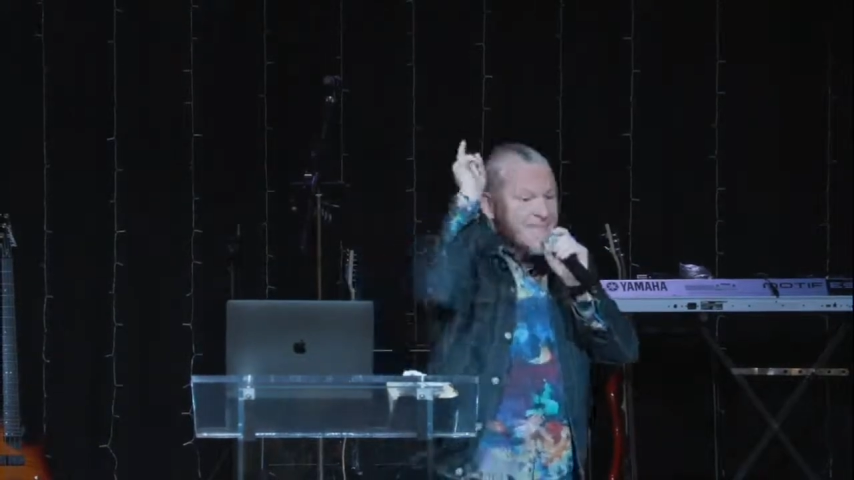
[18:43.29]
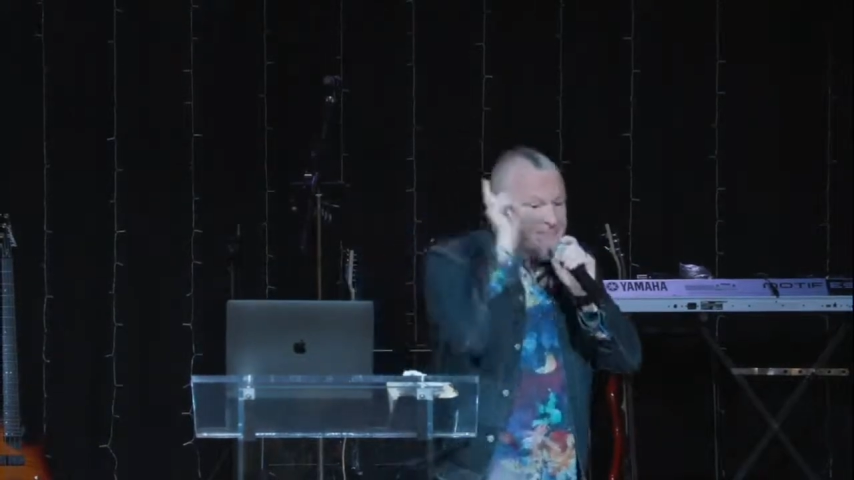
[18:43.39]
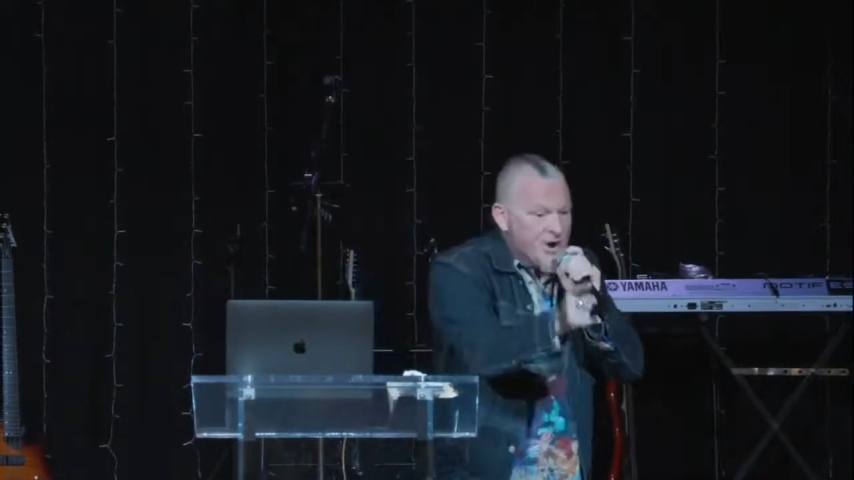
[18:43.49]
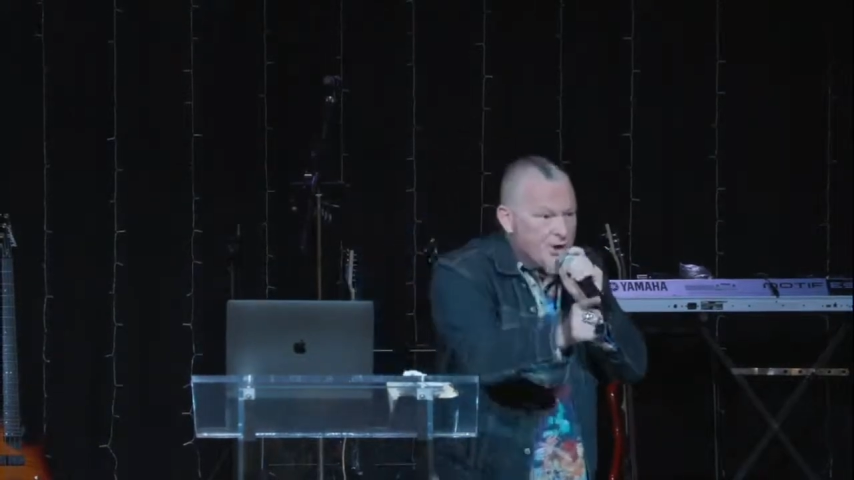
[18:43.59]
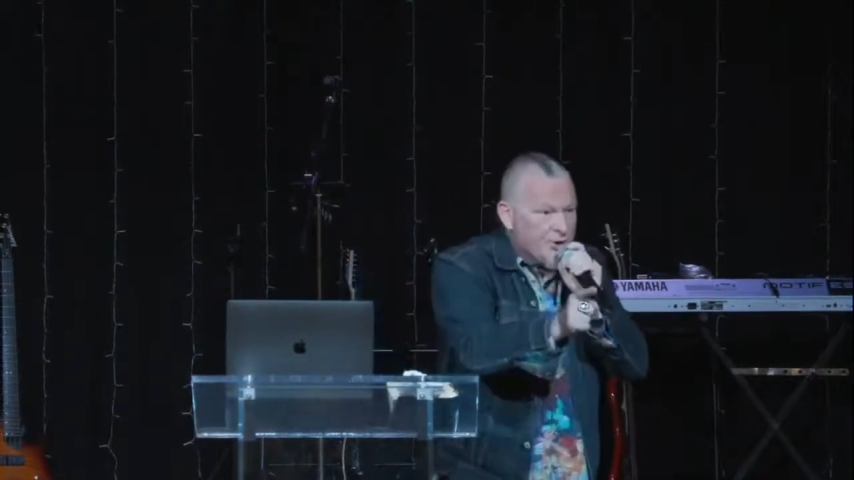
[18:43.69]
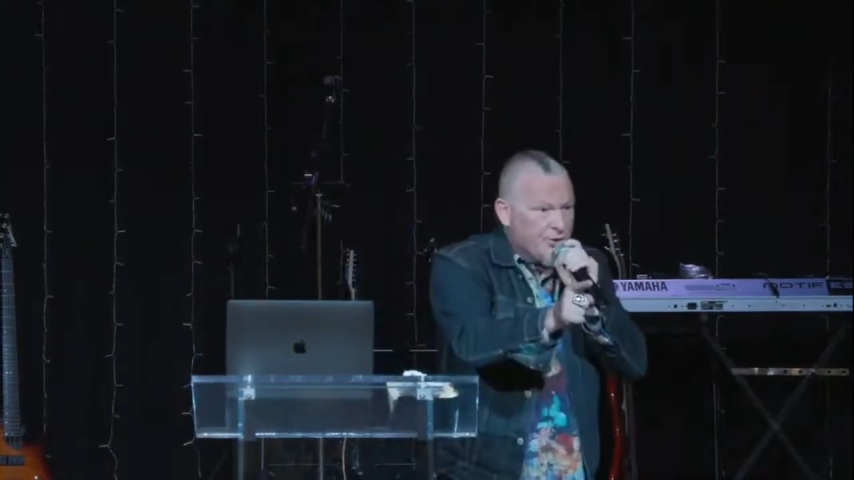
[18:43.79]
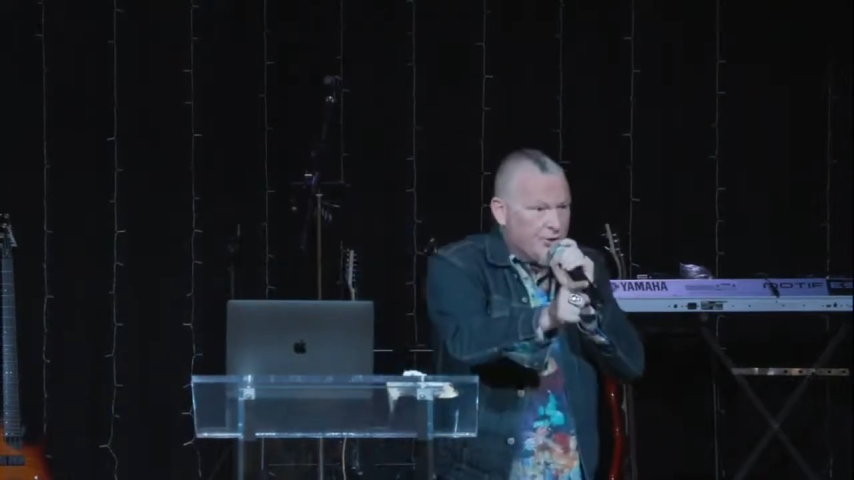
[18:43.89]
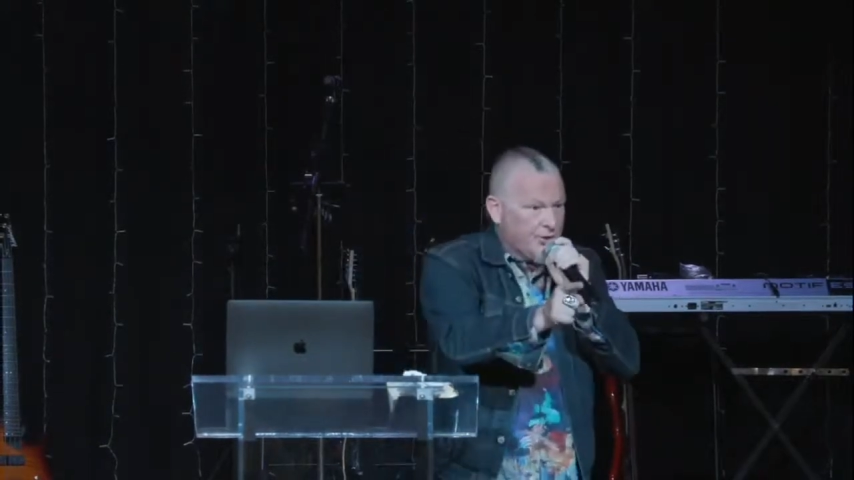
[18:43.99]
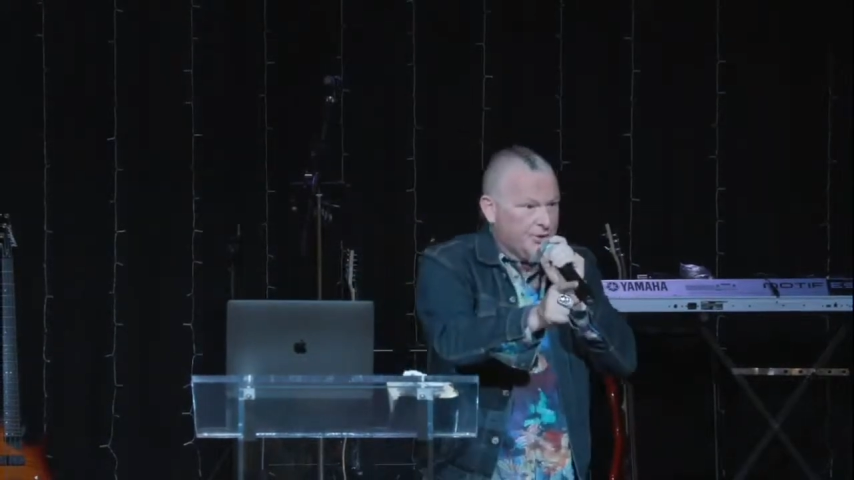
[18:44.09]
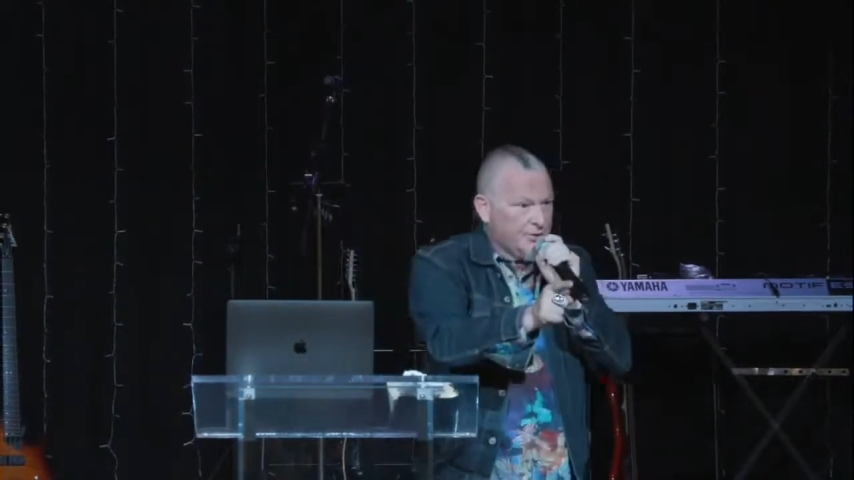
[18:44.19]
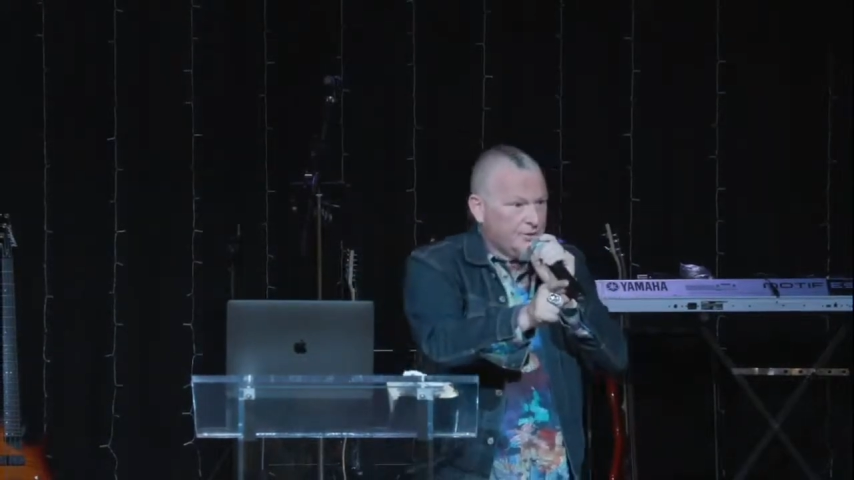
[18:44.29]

murderer,